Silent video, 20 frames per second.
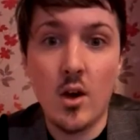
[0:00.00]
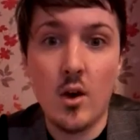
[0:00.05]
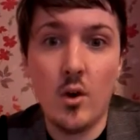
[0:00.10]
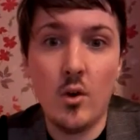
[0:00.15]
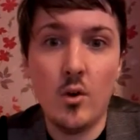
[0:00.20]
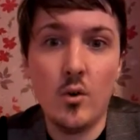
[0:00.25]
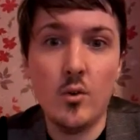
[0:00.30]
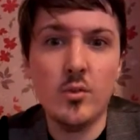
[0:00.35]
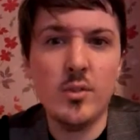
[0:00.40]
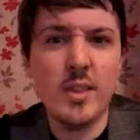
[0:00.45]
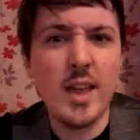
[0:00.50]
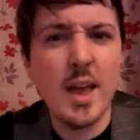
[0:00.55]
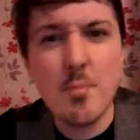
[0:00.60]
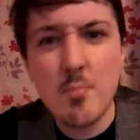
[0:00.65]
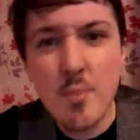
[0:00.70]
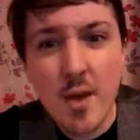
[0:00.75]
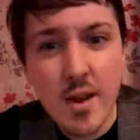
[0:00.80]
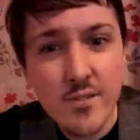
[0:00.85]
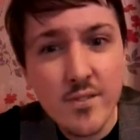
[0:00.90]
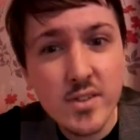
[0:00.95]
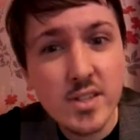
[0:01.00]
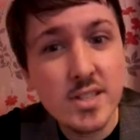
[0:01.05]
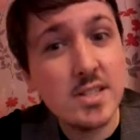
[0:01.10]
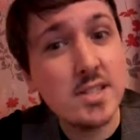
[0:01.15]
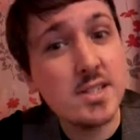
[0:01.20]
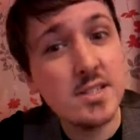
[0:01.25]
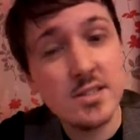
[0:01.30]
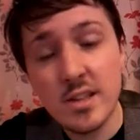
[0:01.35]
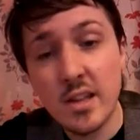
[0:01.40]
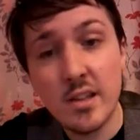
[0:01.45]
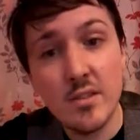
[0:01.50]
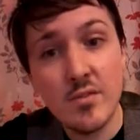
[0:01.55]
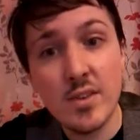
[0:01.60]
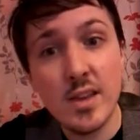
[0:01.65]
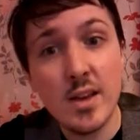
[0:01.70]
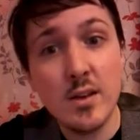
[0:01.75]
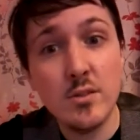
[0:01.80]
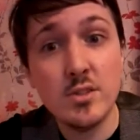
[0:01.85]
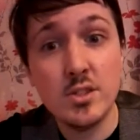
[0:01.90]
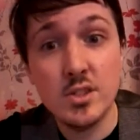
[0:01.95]
on their breakfasts and anything
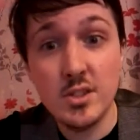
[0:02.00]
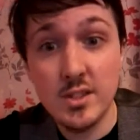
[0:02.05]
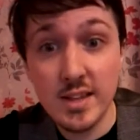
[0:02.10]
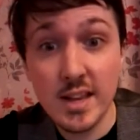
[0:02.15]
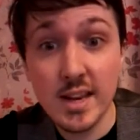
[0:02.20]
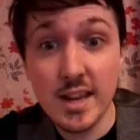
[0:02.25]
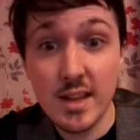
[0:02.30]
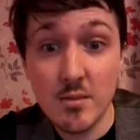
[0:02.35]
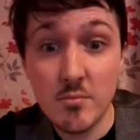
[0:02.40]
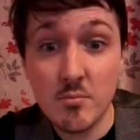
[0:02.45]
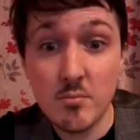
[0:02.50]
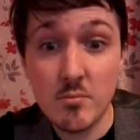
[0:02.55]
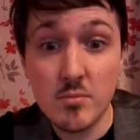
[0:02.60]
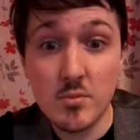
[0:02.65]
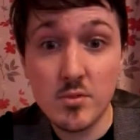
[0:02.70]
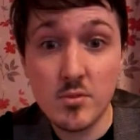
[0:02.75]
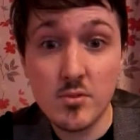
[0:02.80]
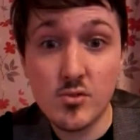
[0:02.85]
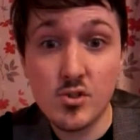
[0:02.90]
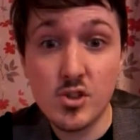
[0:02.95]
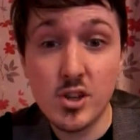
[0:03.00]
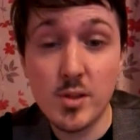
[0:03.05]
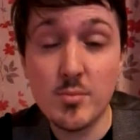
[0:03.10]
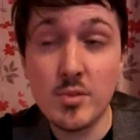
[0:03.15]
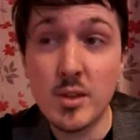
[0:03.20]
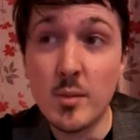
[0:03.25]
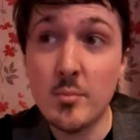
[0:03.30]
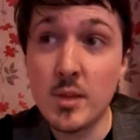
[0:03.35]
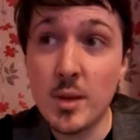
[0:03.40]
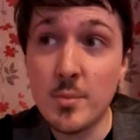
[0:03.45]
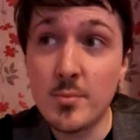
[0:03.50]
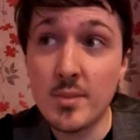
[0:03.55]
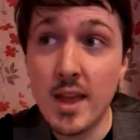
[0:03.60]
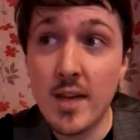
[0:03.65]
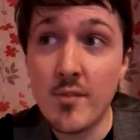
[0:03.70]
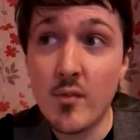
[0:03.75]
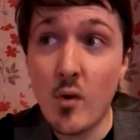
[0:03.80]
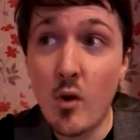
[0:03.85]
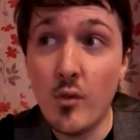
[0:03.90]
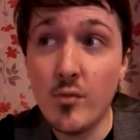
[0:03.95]
else. You can get it cheap. Sometimes they
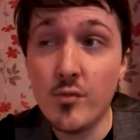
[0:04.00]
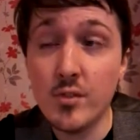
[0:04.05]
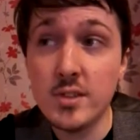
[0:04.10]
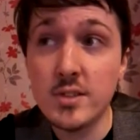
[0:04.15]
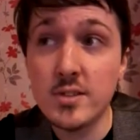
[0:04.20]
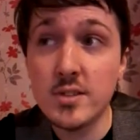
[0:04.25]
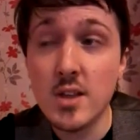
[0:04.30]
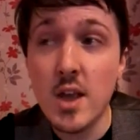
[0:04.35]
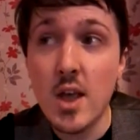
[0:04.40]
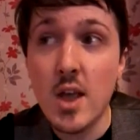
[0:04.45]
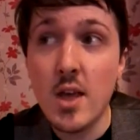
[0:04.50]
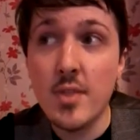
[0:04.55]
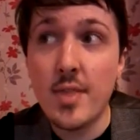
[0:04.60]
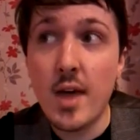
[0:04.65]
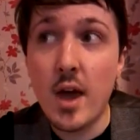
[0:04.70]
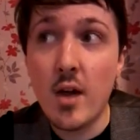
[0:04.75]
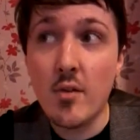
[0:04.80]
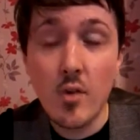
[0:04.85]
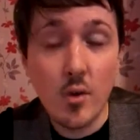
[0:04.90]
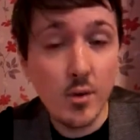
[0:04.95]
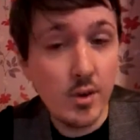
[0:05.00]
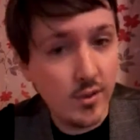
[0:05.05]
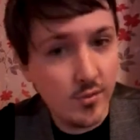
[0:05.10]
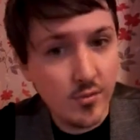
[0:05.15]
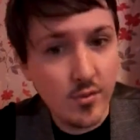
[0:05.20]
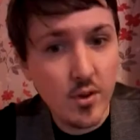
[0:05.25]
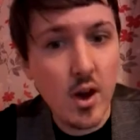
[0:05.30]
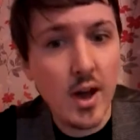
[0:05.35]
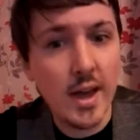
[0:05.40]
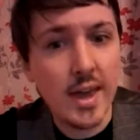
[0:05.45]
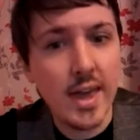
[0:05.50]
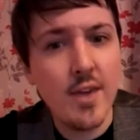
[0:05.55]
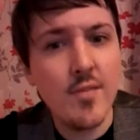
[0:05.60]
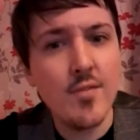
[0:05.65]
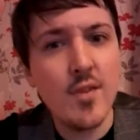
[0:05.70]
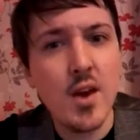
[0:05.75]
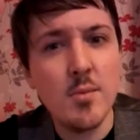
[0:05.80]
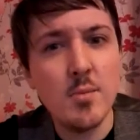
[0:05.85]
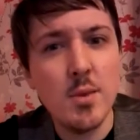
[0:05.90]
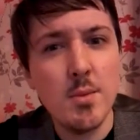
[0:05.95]
have offers that are only for Ikea
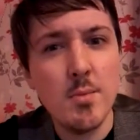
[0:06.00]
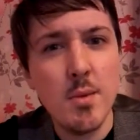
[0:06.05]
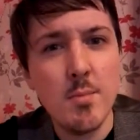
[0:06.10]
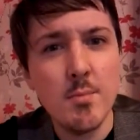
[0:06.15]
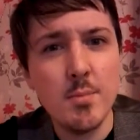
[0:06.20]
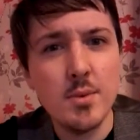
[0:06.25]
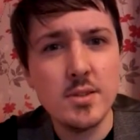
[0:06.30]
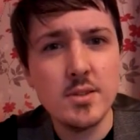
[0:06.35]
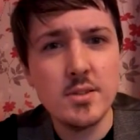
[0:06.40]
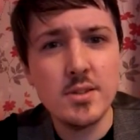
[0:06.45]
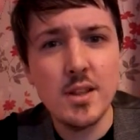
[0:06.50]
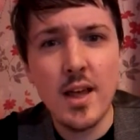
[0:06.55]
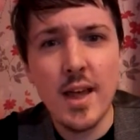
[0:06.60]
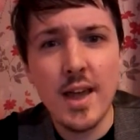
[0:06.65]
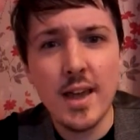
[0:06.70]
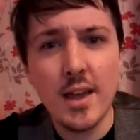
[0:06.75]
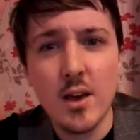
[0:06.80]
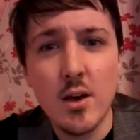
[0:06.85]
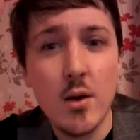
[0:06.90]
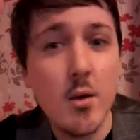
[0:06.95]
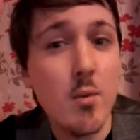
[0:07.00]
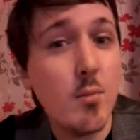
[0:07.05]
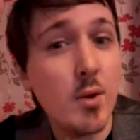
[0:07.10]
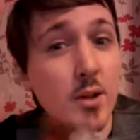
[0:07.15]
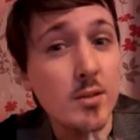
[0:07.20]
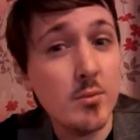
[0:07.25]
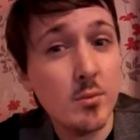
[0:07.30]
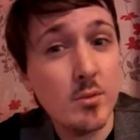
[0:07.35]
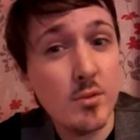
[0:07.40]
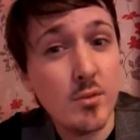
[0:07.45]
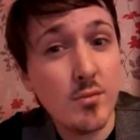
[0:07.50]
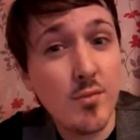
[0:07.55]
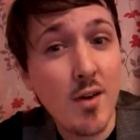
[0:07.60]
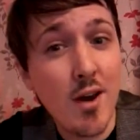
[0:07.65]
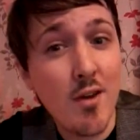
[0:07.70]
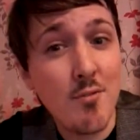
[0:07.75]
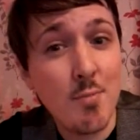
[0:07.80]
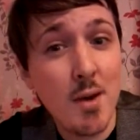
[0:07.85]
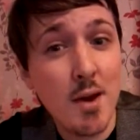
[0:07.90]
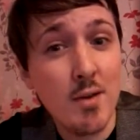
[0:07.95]
family members. Like one was a
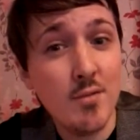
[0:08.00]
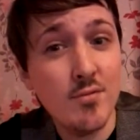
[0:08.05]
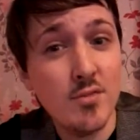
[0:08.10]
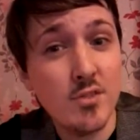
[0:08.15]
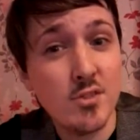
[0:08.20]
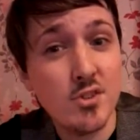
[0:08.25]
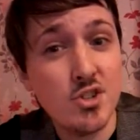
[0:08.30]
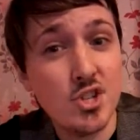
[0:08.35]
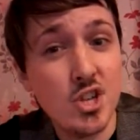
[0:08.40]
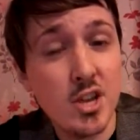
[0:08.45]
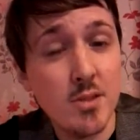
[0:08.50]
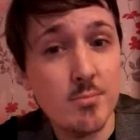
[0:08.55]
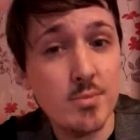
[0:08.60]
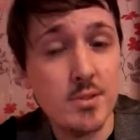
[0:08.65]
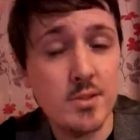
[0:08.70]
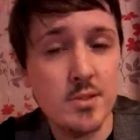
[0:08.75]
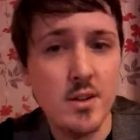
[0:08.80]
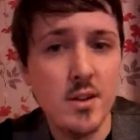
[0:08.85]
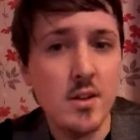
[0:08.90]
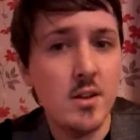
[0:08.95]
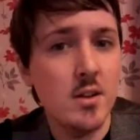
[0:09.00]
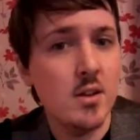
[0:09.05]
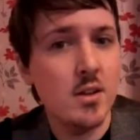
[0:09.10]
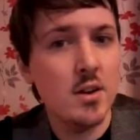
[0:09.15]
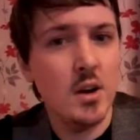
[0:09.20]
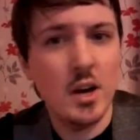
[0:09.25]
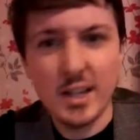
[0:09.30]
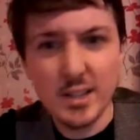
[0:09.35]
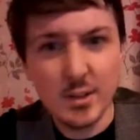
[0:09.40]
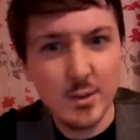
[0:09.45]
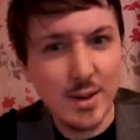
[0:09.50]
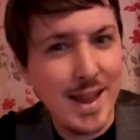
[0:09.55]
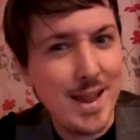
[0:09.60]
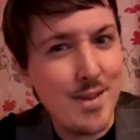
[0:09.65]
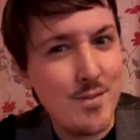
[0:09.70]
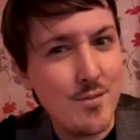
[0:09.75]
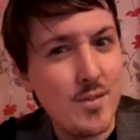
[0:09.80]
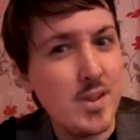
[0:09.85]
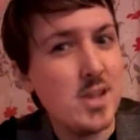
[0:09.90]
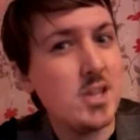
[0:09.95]
£5 fish and chips. I don't
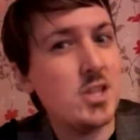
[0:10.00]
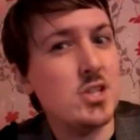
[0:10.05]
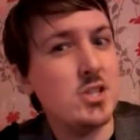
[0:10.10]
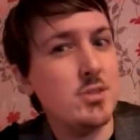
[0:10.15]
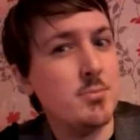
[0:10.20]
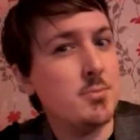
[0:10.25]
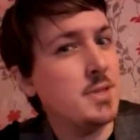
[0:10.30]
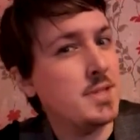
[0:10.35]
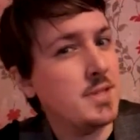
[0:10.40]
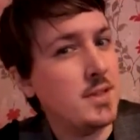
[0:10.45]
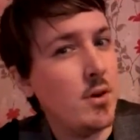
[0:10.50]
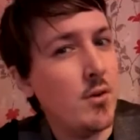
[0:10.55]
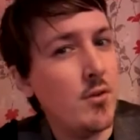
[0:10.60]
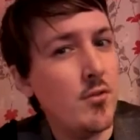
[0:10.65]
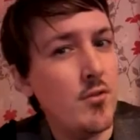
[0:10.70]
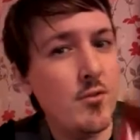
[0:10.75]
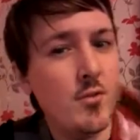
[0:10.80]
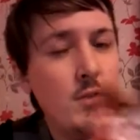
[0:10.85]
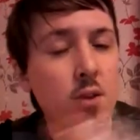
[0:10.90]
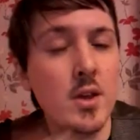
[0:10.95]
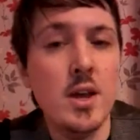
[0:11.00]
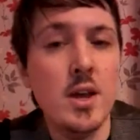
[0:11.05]
eat fish myself,